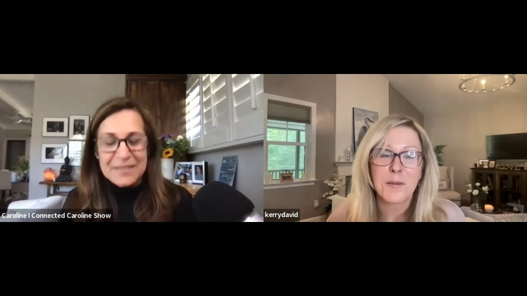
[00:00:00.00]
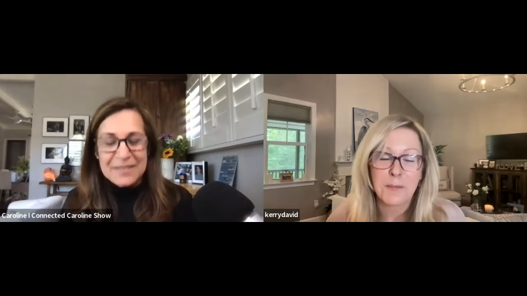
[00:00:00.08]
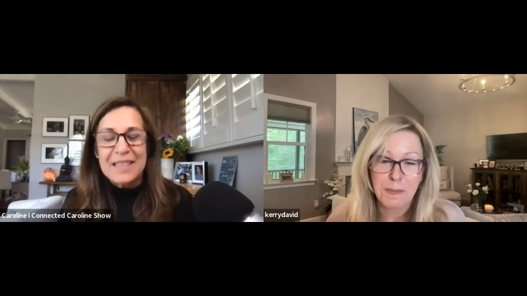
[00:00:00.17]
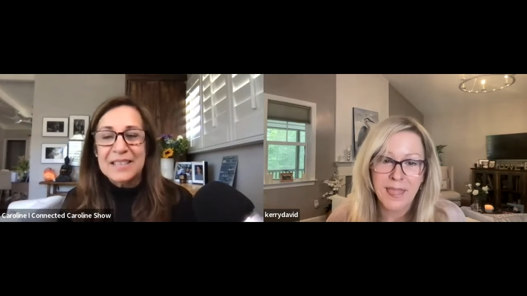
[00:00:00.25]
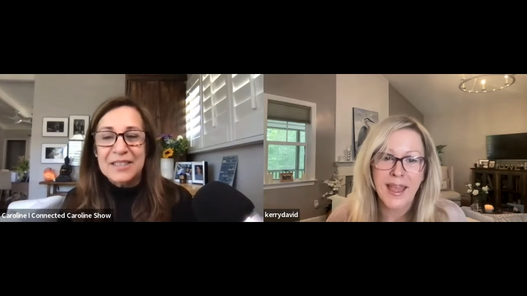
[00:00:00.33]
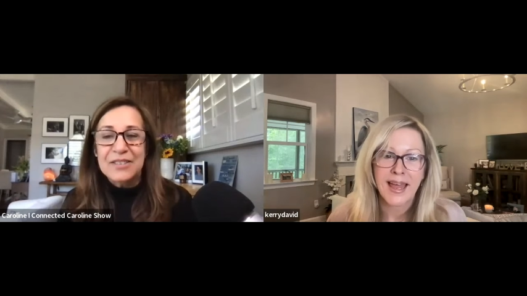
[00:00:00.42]

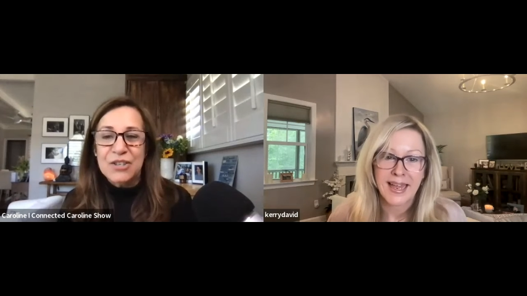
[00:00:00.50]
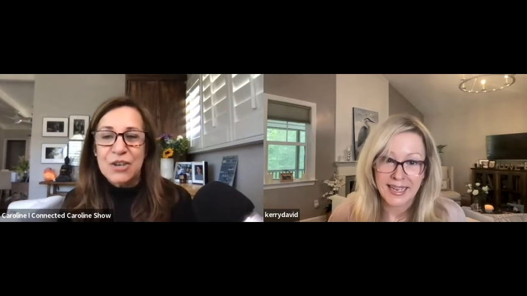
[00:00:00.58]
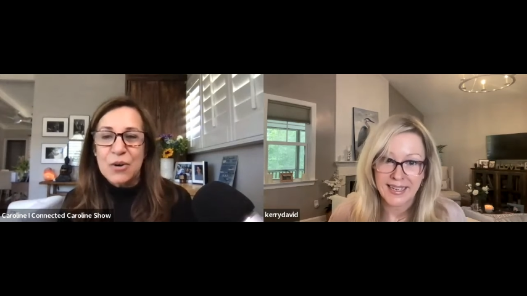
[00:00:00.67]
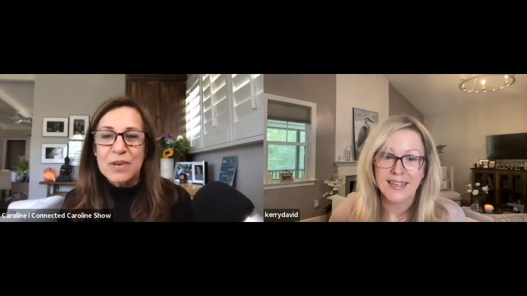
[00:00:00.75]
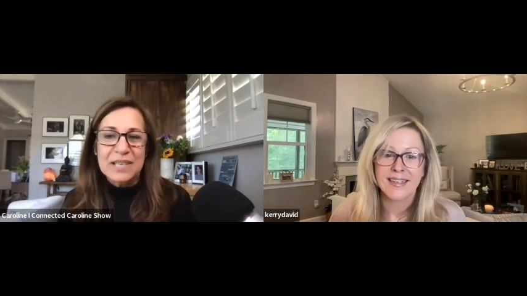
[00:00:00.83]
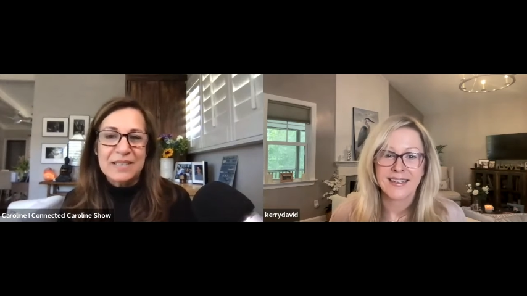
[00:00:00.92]
Speaker 1: like the
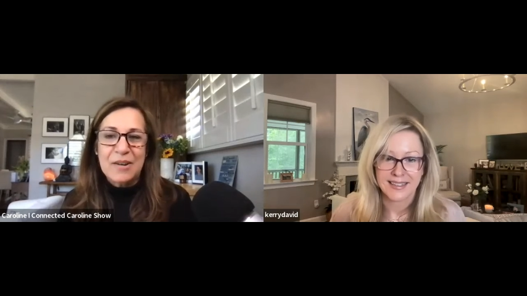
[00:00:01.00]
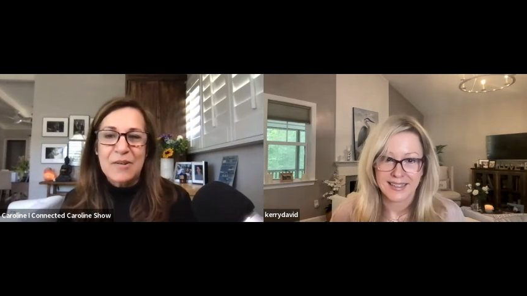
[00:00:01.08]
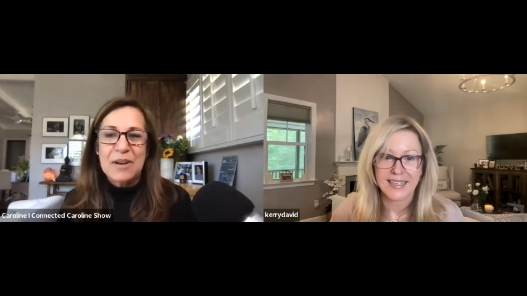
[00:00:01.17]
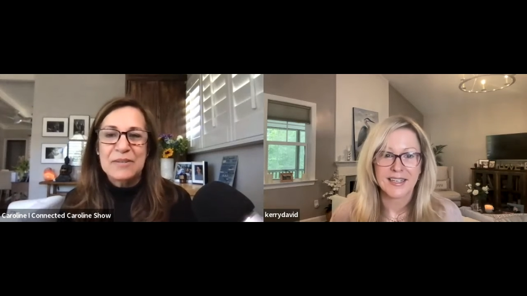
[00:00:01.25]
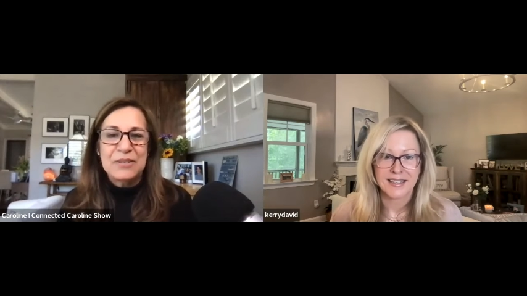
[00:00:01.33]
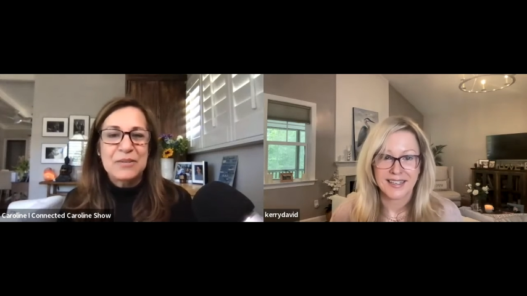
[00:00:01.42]
joke is, oh,
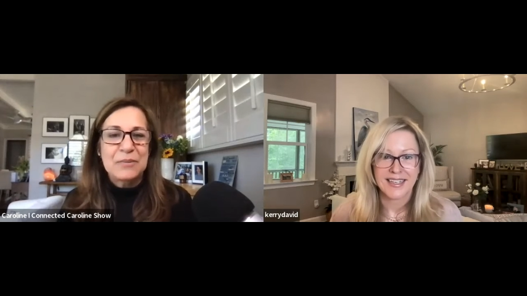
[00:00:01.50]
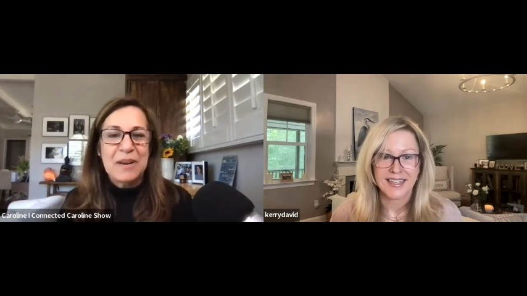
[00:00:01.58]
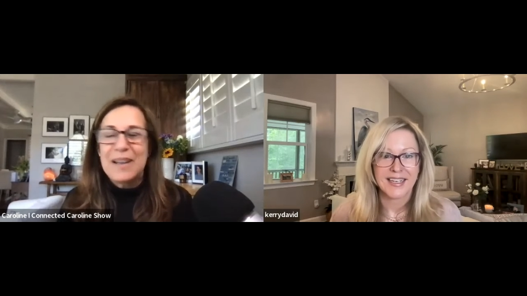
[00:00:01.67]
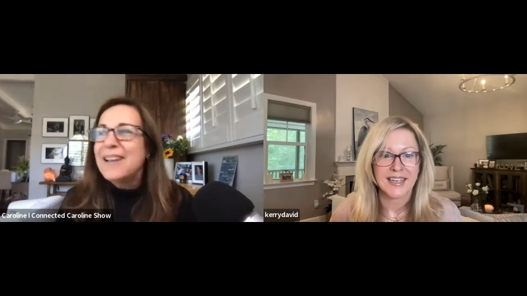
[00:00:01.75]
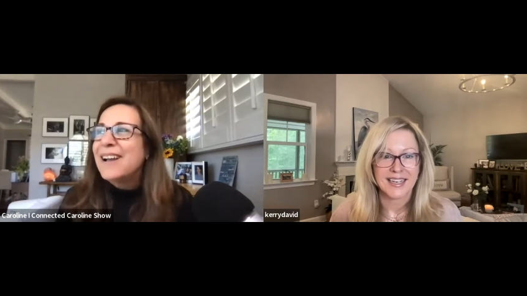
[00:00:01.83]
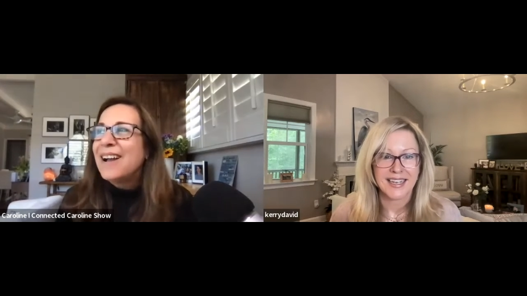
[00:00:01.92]
I just
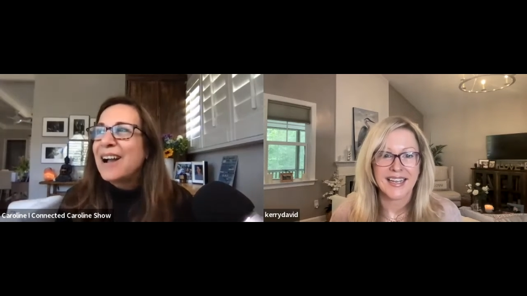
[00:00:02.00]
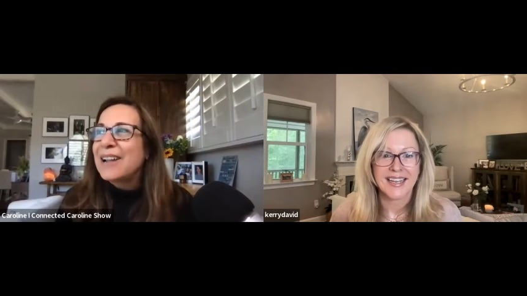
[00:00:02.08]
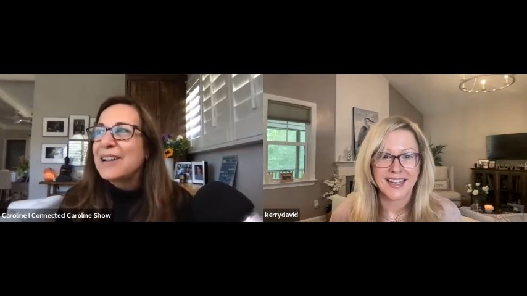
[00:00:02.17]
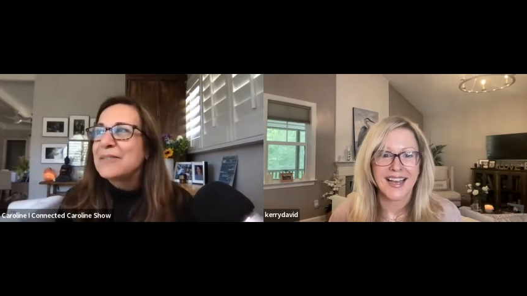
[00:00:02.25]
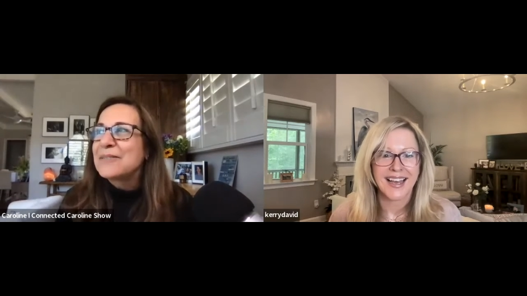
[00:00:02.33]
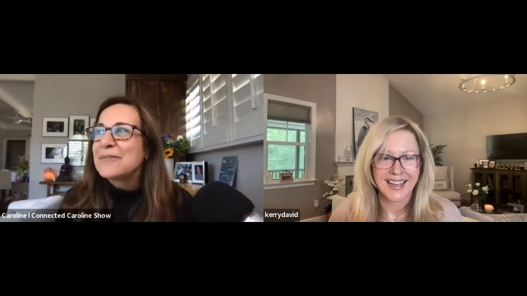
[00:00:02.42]

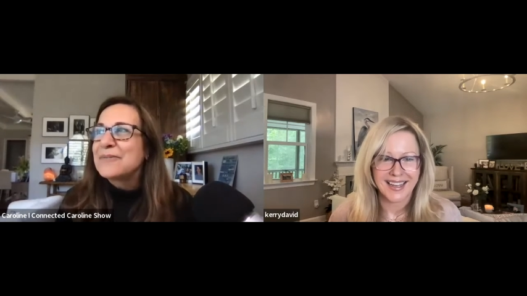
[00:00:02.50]
I